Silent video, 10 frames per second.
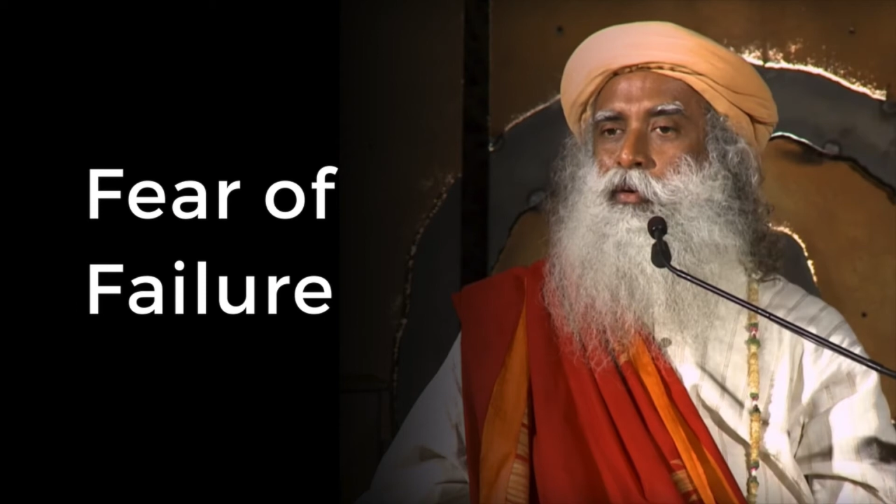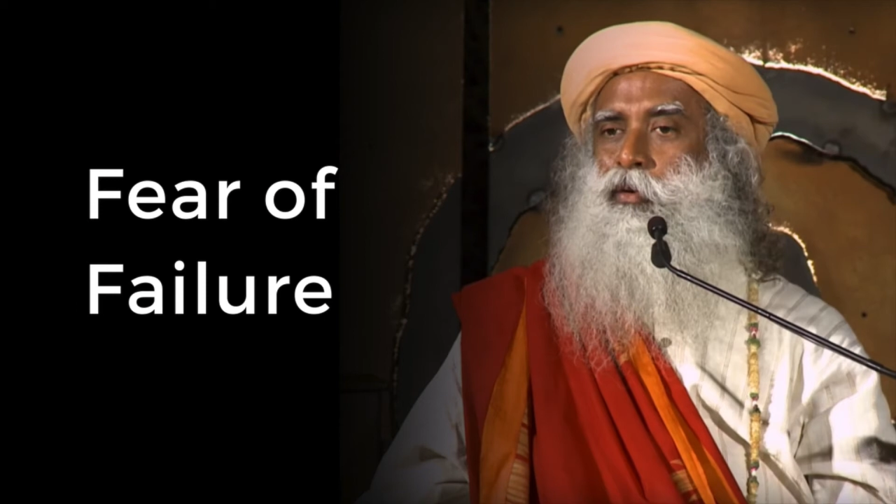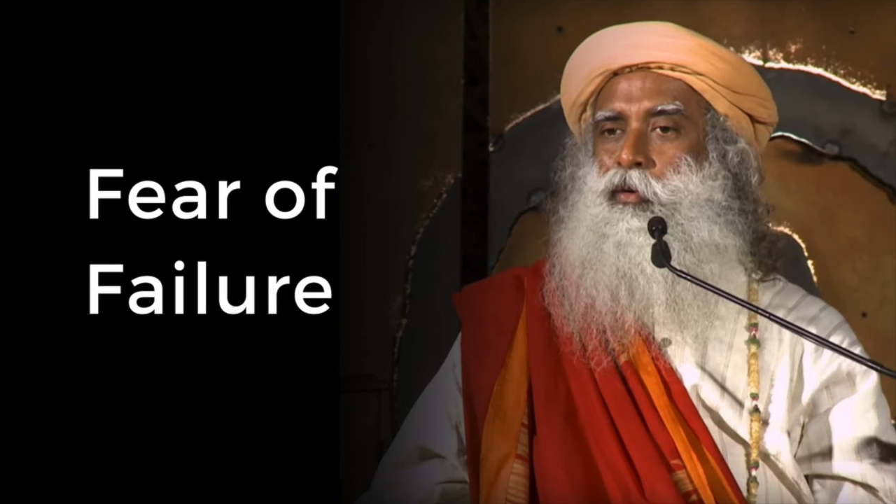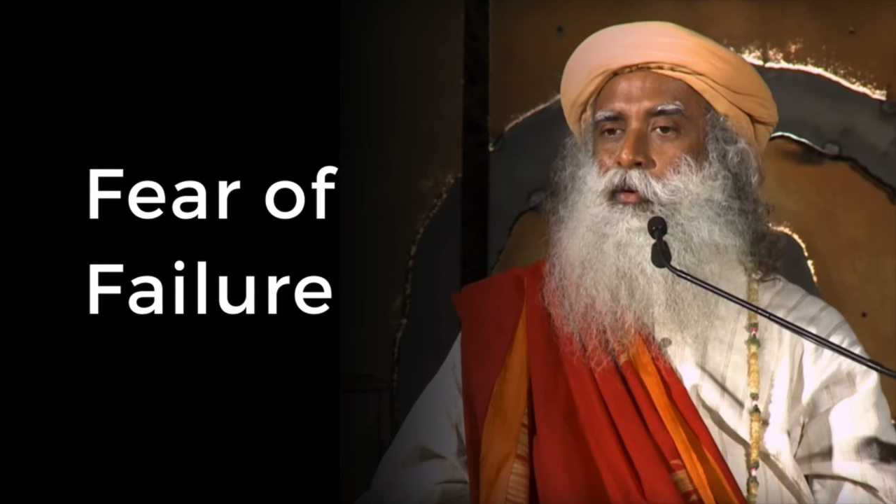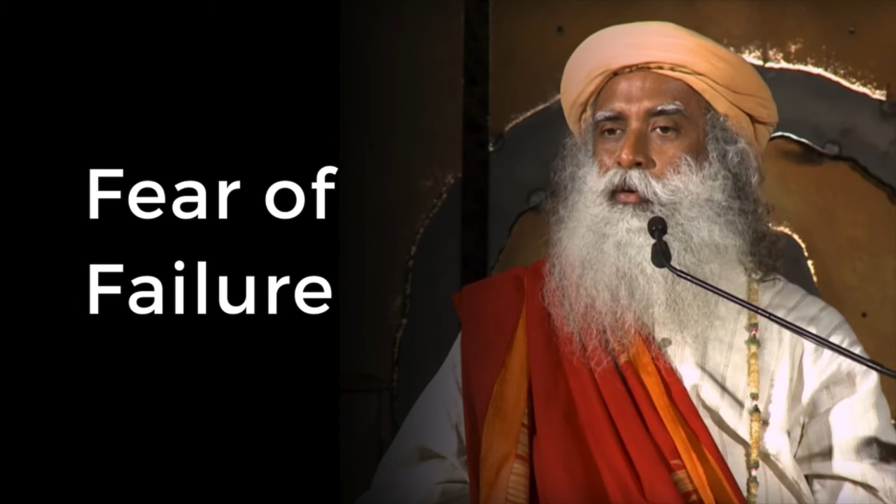
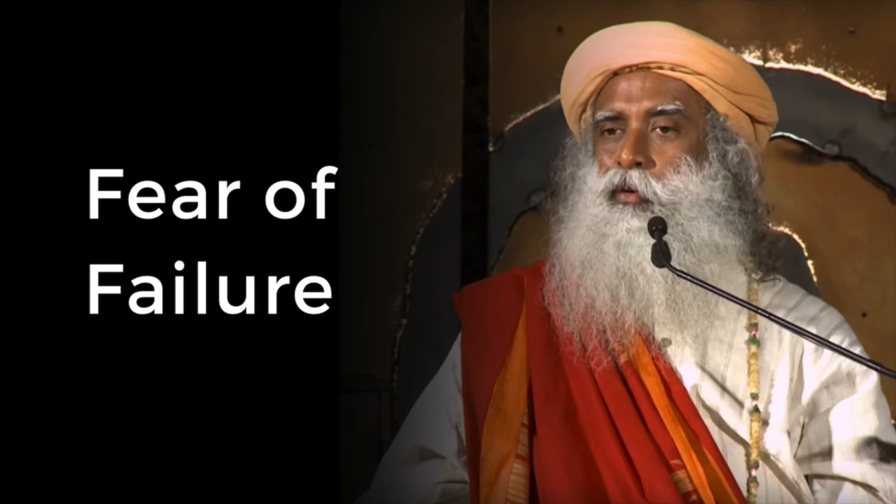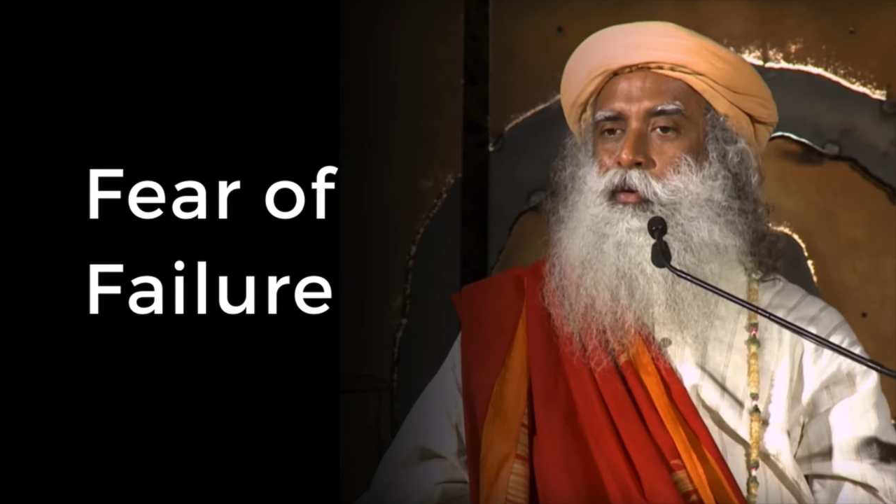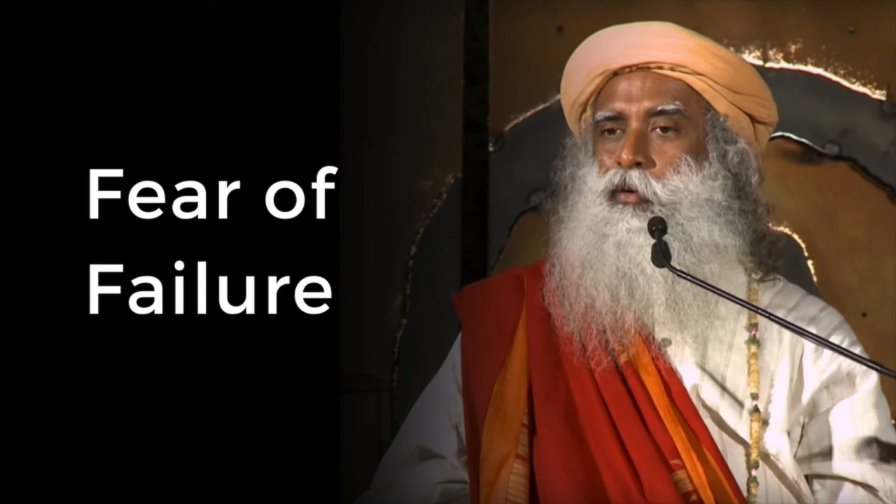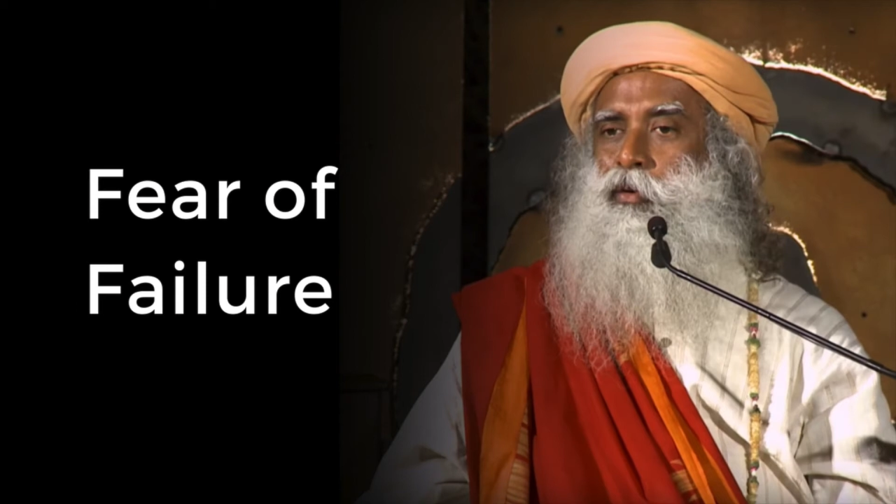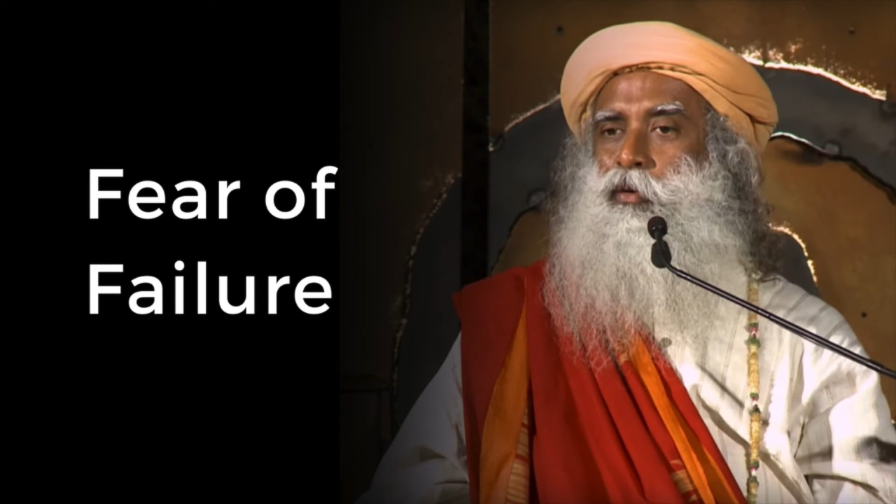Either you go with